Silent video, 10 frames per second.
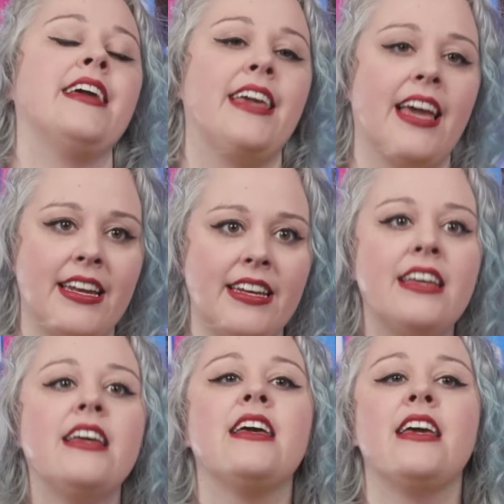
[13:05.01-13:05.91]
Again,
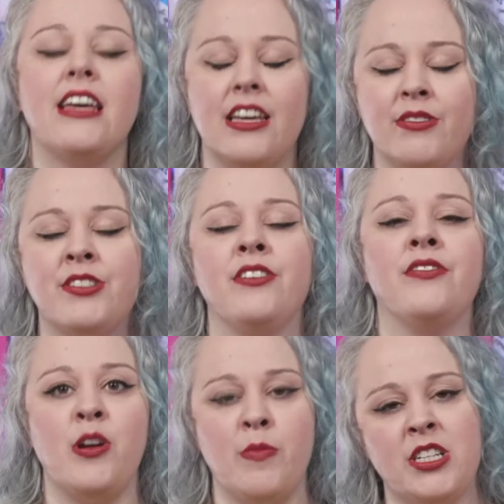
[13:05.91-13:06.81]
it was all
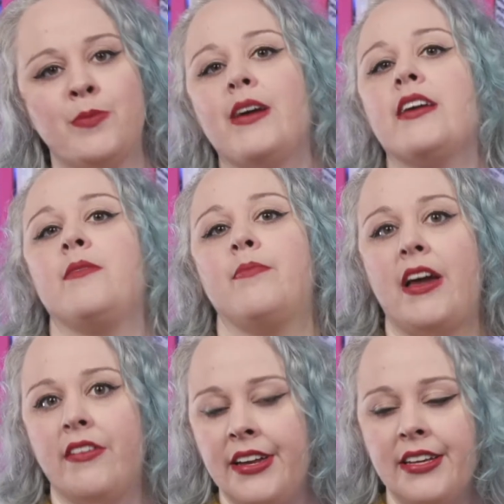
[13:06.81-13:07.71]
very much about getting
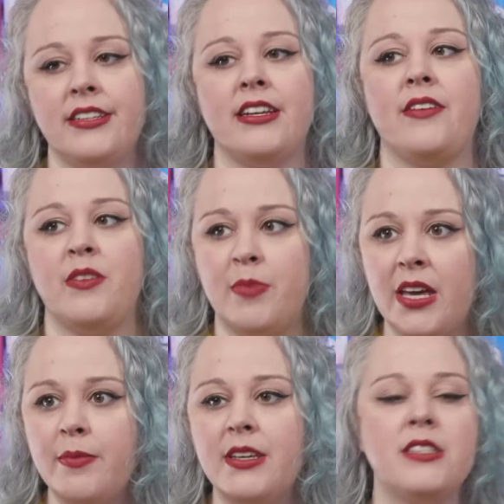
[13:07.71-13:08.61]
married and having
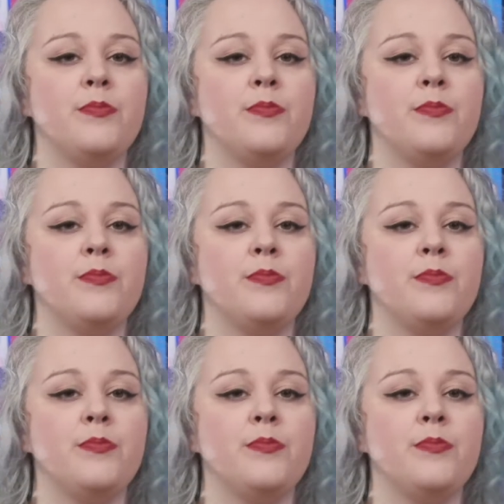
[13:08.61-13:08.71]
babies,